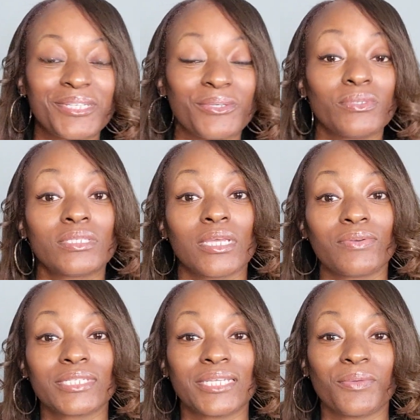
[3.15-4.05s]
to
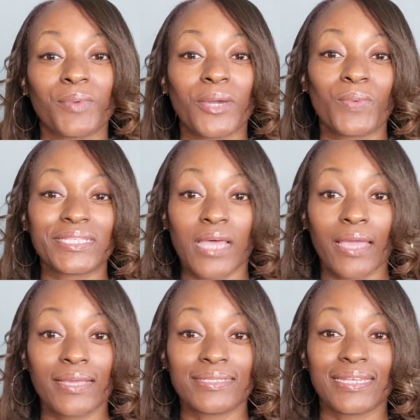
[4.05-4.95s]
Sacred Silhouette with
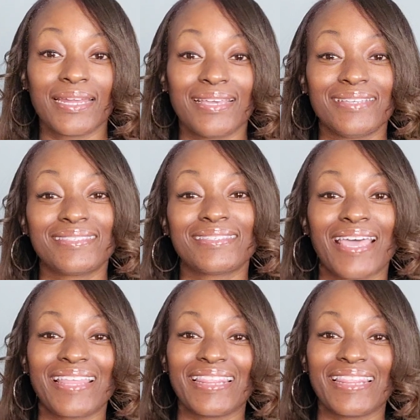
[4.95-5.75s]
Tanya Denise.